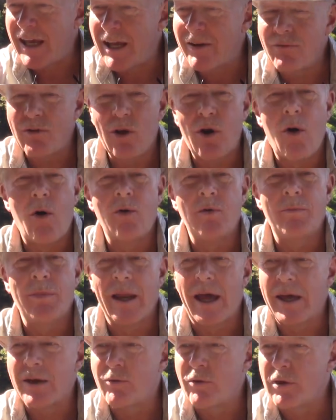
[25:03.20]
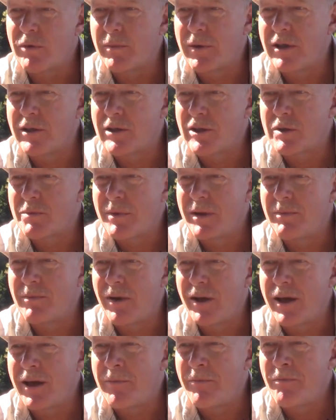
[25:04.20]
have the Code Black with me. It's been
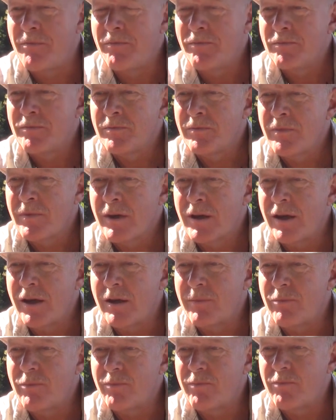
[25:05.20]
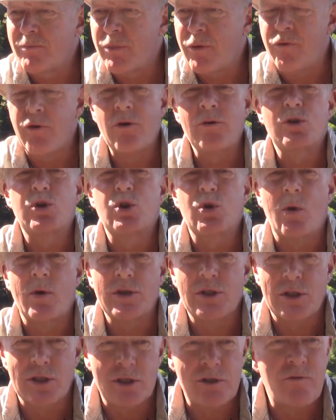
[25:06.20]
my uh, preferred
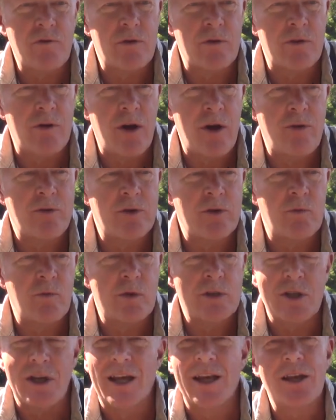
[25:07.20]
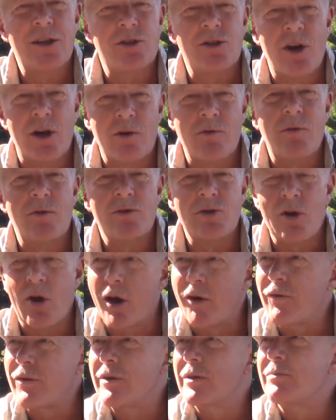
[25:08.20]
choices for out in the woods. I like a dark roast
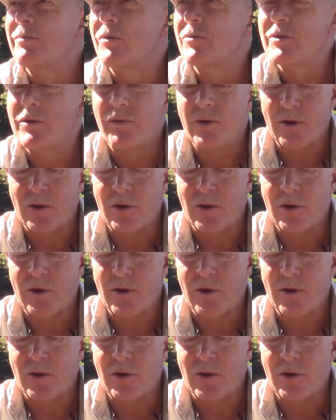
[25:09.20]
coffee, as most of